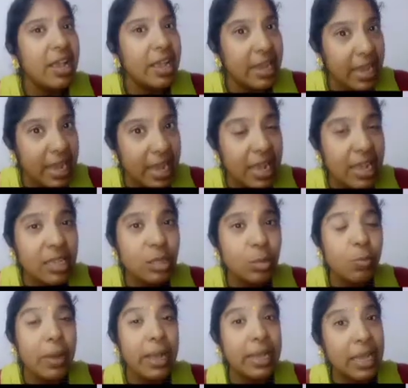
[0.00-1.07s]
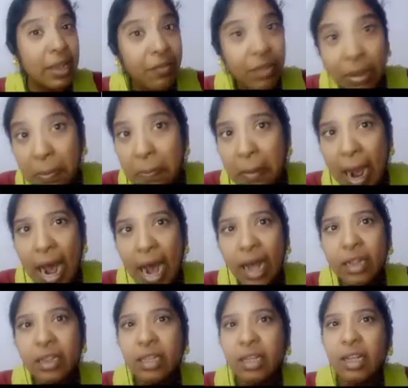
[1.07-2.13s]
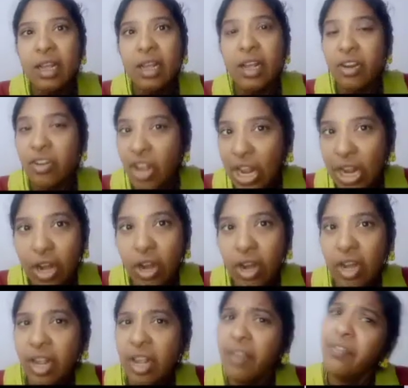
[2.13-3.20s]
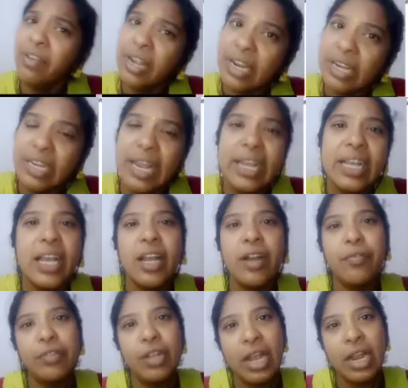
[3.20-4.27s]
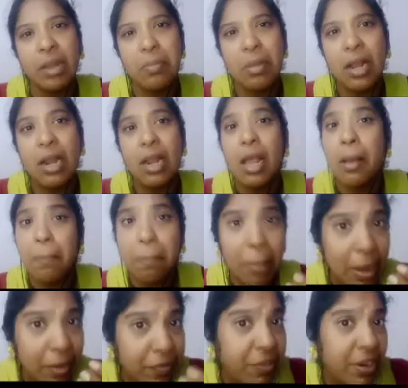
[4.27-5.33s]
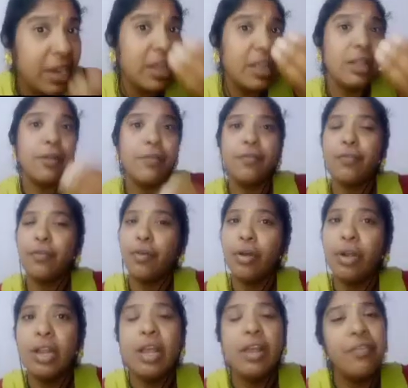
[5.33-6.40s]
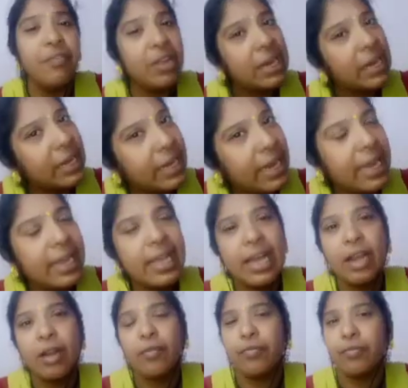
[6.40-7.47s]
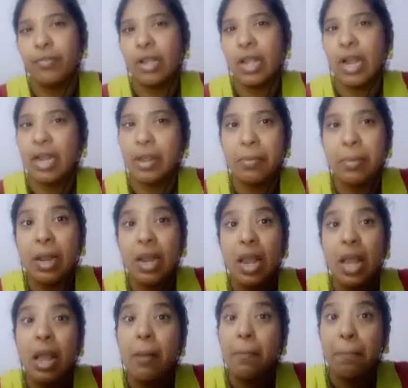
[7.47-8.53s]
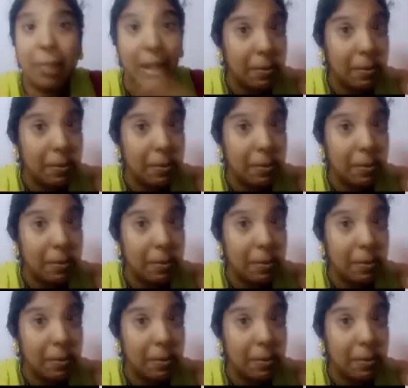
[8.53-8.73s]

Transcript: Yes, by giving bath regularly, we can take care of the animal. By feeding the food, we can take care of the animal. By